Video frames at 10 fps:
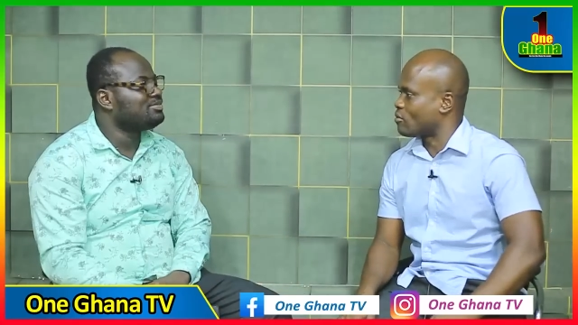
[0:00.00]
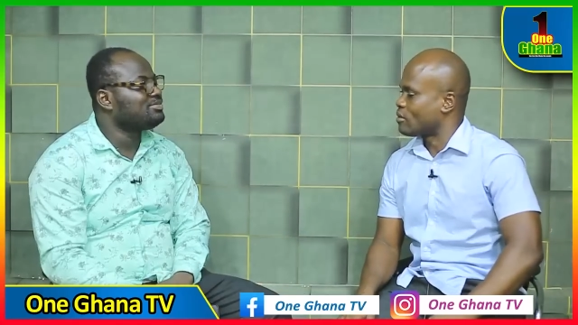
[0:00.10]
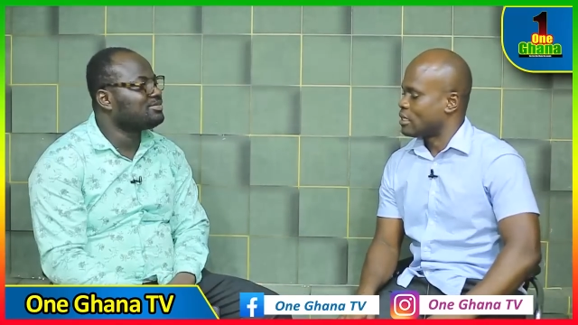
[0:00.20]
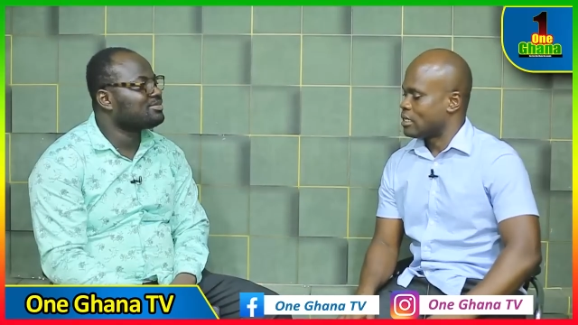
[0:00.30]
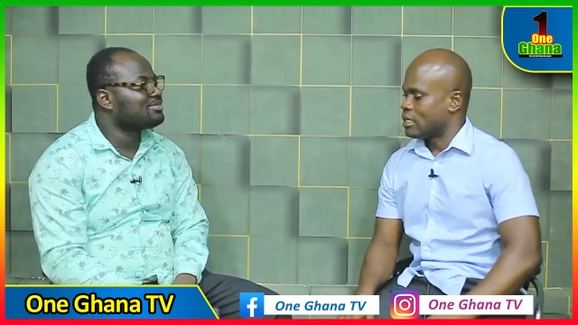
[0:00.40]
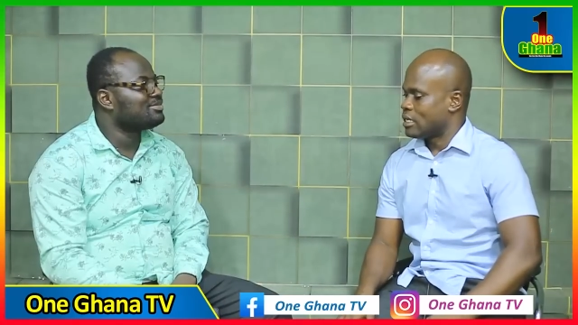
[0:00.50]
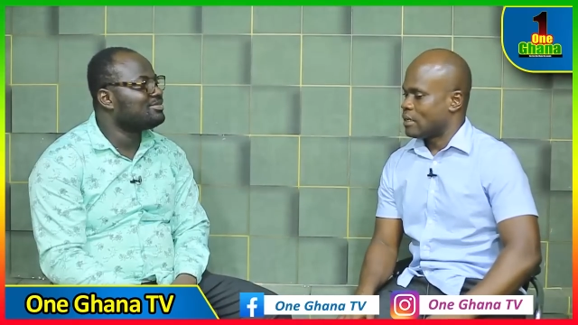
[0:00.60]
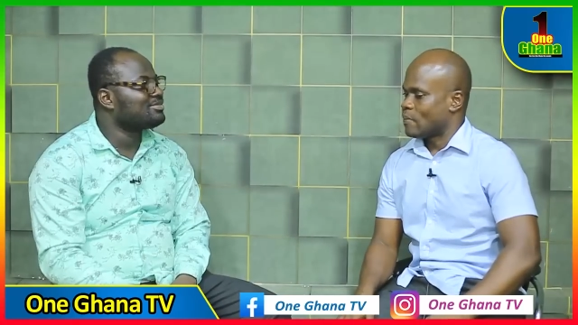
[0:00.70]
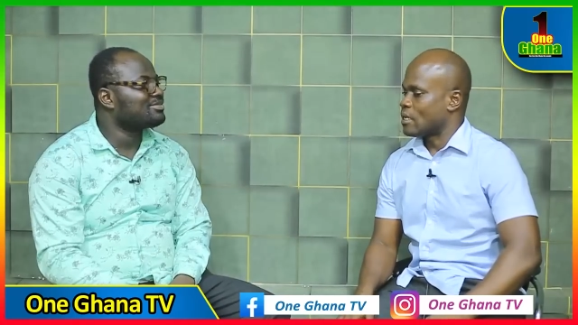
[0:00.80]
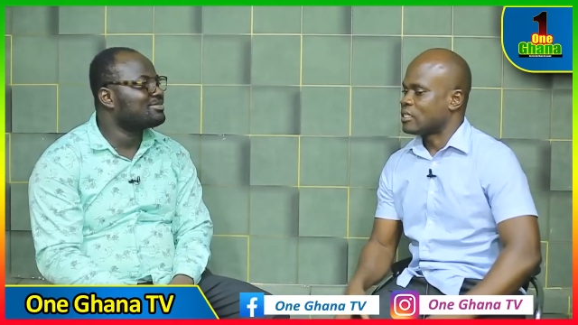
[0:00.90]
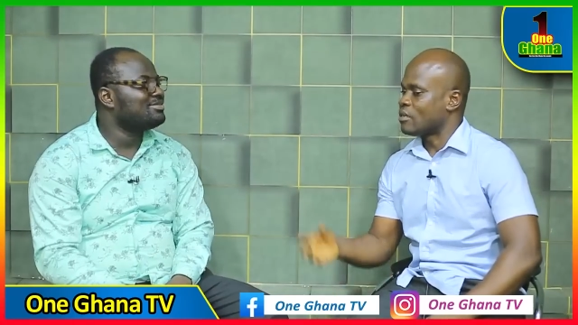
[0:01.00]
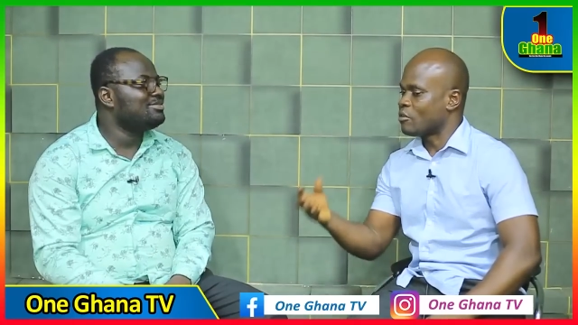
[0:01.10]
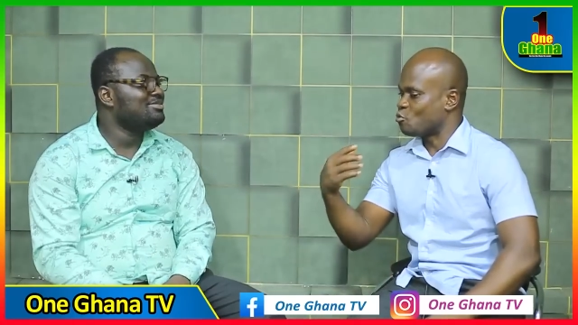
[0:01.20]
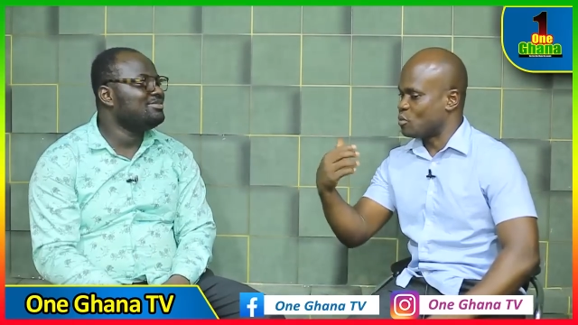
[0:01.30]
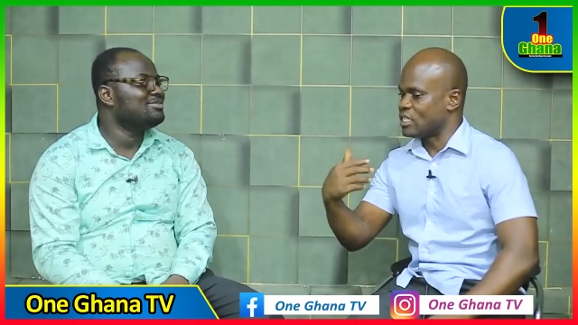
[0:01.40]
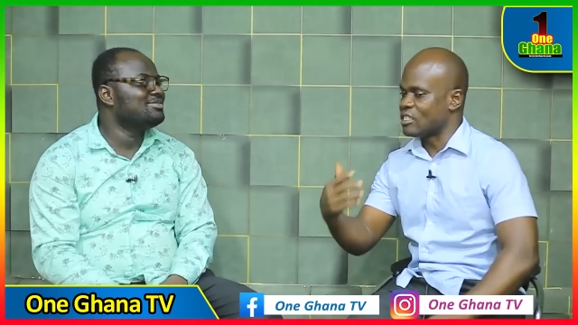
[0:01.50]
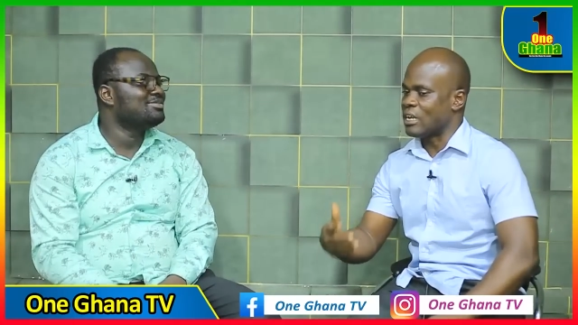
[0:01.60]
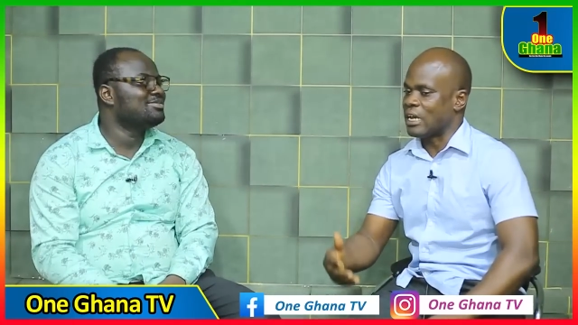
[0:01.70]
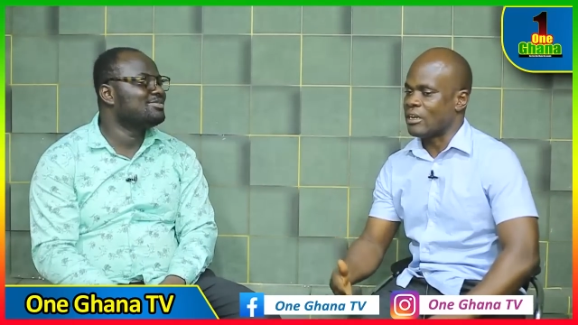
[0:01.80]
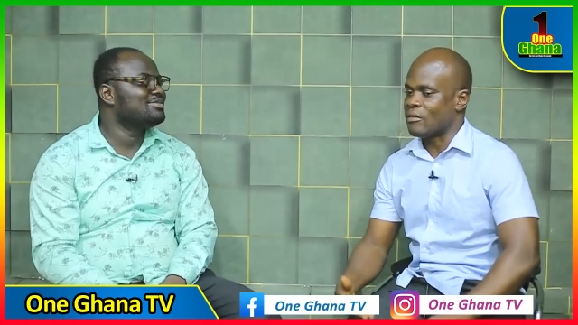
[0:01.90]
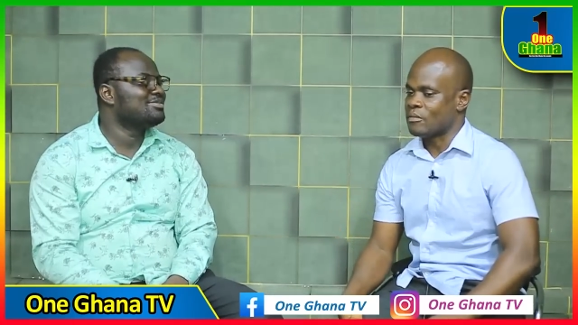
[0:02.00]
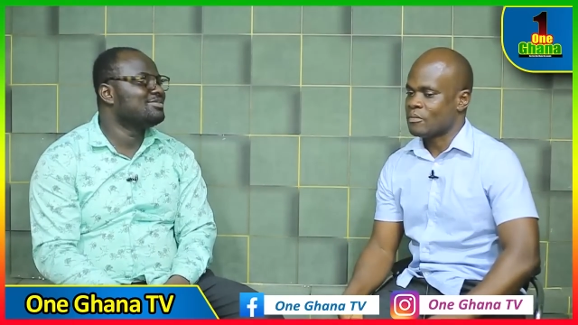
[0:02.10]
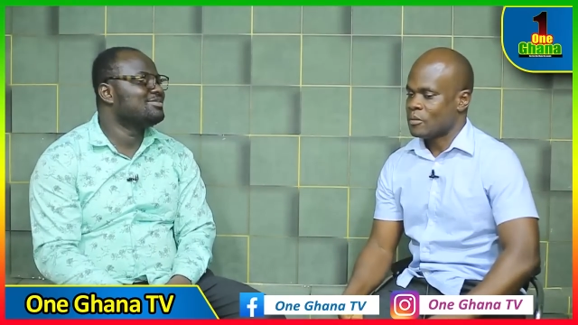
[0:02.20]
Speaker 1: no. I see them speeding now.